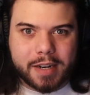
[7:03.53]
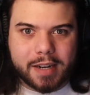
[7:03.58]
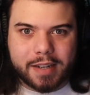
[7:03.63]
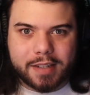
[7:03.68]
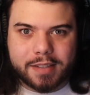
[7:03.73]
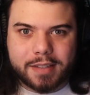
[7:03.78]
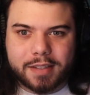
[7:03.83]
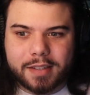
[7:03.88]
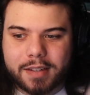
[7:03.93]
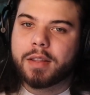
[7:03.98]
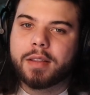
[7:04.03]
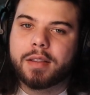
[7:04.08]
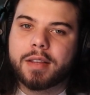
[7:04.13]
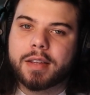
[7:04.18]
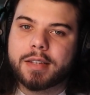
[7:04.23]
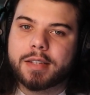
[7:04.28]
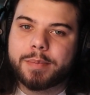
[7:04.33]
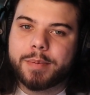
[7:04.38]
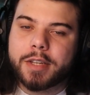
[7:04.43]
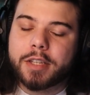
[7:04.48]
ice.
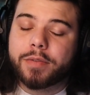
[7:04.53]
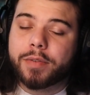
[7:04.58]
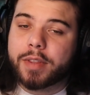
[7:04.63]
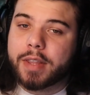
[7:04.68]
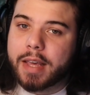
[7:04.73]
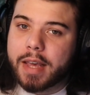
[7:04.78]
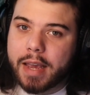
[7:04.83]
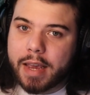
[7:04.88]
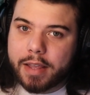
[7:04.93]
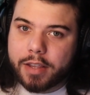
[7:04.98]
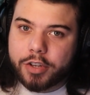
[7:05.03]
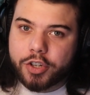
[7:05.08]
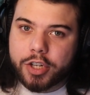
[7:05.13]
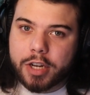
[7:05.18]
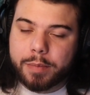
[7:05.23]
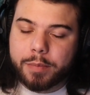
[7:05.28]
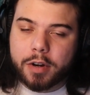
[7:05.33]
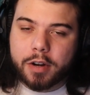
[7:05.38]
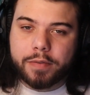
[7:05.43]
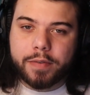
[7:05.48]
This means for the 8th
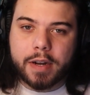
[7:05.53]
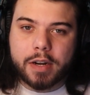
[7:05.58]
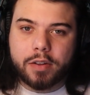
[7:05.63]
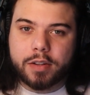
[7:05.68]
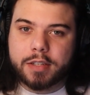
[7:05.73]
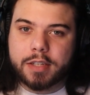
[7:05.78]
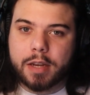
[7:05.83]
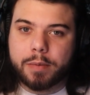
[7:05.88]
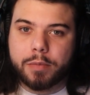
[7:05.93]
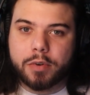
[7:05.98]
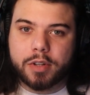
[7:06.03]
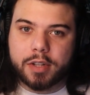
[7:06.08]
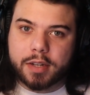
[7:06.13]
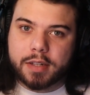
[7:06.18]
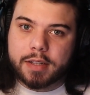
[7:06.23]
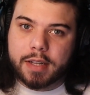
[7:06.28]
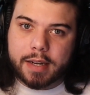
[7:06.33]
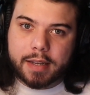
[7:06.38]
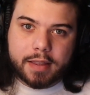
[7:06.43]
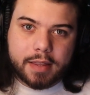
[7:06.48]
gym, our final team would
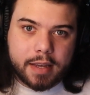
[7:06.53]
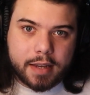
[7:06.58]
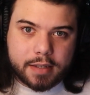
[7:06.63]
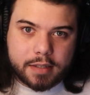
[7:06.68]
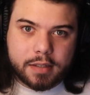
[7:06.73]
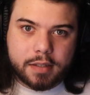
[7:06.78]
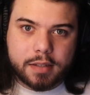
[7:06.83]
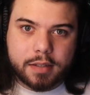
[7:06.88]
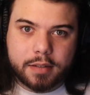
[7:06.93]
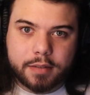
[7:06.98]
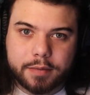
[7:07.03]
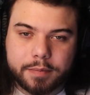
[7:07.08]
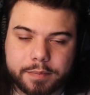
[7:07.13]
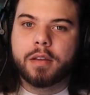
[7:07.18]
look like this.